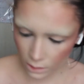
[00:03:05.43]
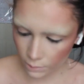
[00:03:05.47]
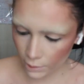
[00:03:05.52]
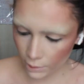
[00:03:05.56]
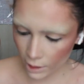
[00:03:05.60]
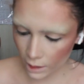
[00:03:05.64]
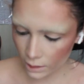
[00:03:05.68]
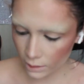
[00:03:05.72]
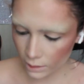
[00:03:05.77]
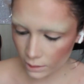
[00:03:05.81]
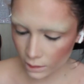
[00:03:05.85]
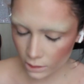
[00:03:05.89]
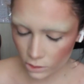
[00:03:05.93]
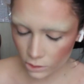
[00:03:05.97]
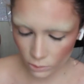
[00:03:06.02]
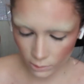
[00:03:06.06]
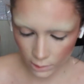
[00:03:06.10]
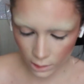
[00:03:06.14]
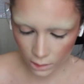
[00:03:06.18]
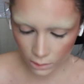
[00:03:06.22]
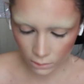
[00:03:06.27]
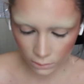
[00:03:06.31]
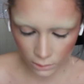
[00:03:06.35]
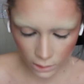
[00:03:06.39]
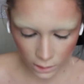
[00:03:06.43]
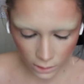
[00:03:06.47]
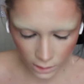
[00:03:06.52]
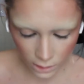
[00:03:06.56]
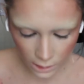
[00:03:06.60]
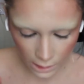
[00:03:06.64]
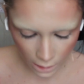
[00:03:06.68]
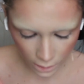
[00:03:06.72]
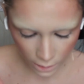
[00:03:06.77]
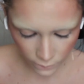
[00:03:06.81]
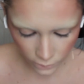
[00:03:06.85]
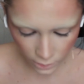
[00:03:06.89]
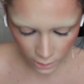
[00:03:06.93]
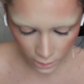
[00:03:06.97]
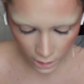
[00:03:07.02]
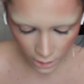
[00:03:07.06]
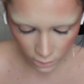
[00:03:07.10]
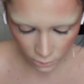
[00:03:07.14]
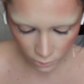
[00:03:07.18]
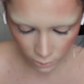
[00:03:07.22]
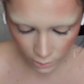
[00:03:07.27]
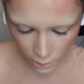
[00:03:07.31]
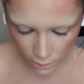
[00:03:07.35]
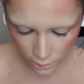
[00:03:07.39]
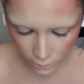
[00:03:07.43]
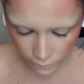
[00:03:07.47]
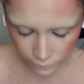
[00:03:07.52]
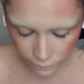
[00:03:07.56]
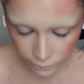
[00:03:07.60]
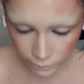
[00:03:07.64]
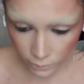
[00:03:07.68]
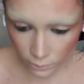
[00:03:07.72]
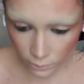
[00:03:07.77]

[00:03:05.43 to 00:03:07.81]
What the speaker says: palette as well. Let's dive in that one.